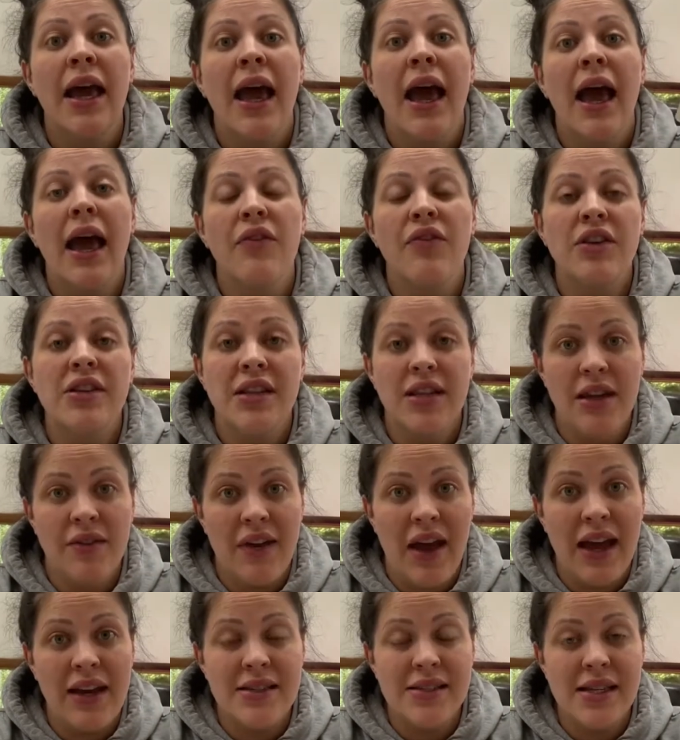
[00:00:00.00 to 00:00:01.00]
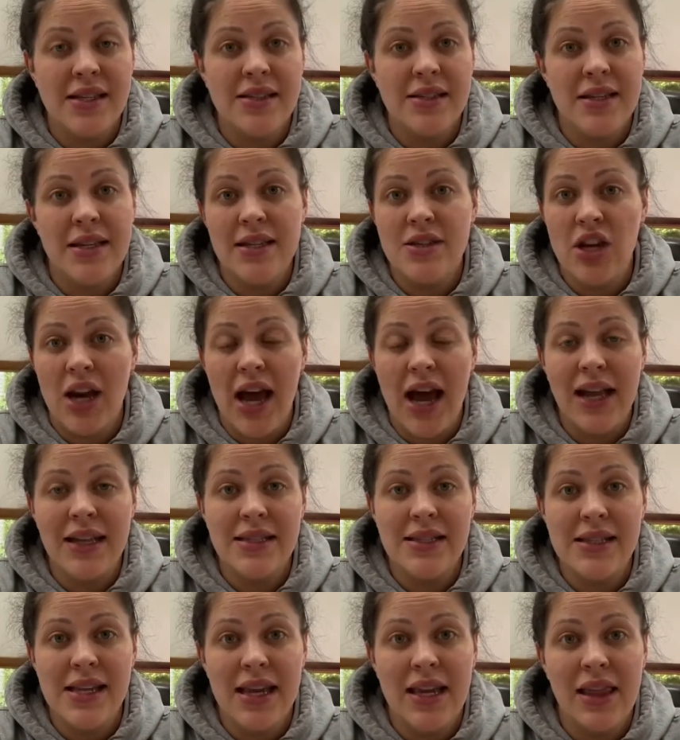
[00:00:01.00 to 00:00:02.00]
If I didn't have access to these or I
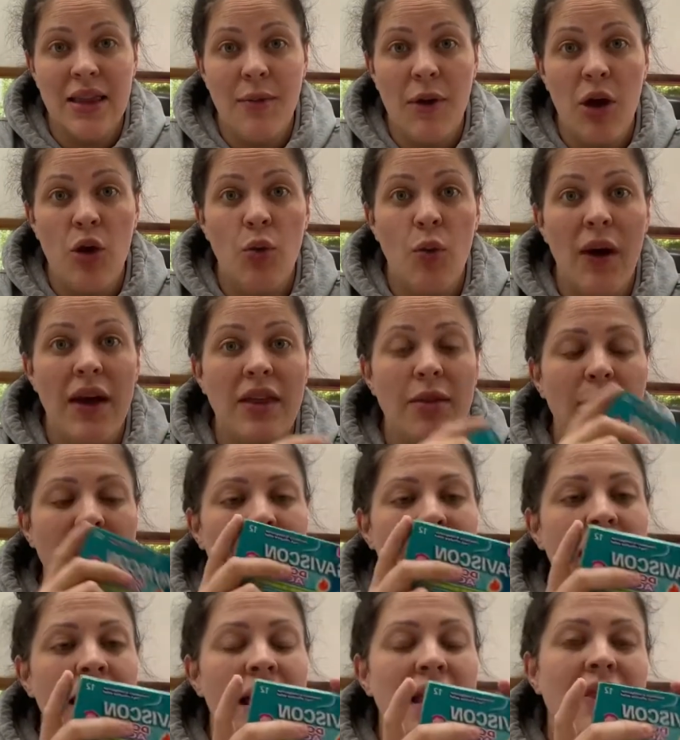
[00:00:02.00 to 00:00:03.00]
hadn't taken them out with me,